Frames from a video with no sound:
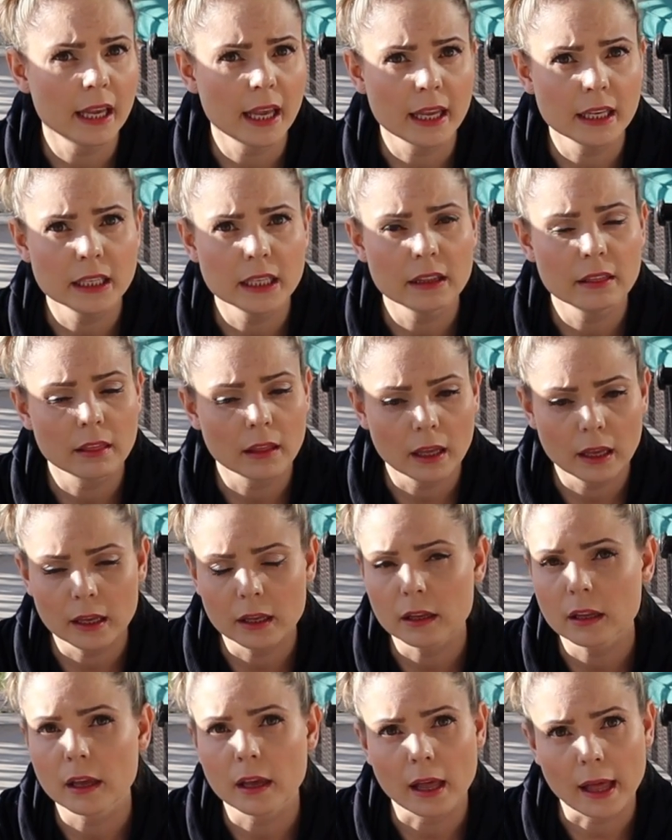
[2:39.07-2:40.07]

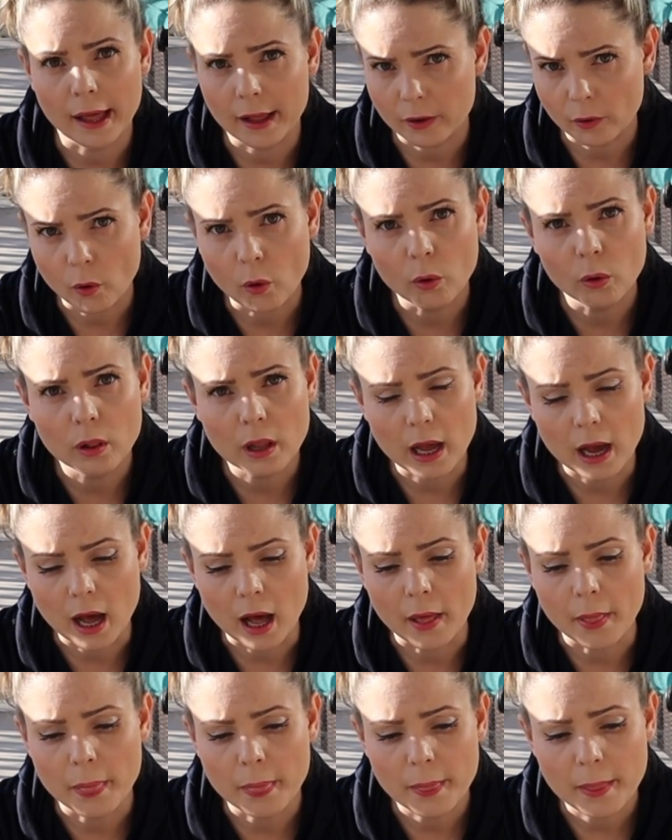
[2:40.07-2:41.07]
anything at all
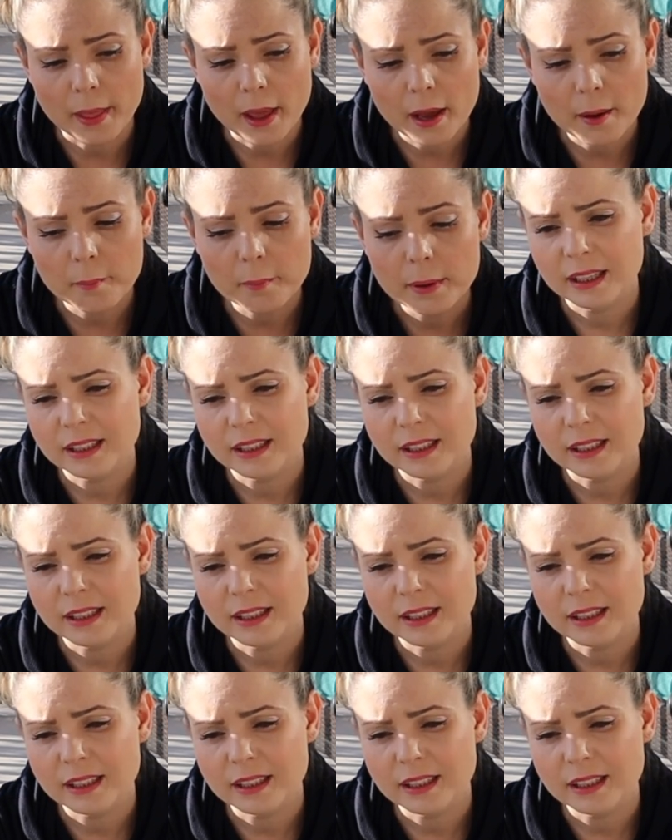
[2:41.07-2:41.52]
on them,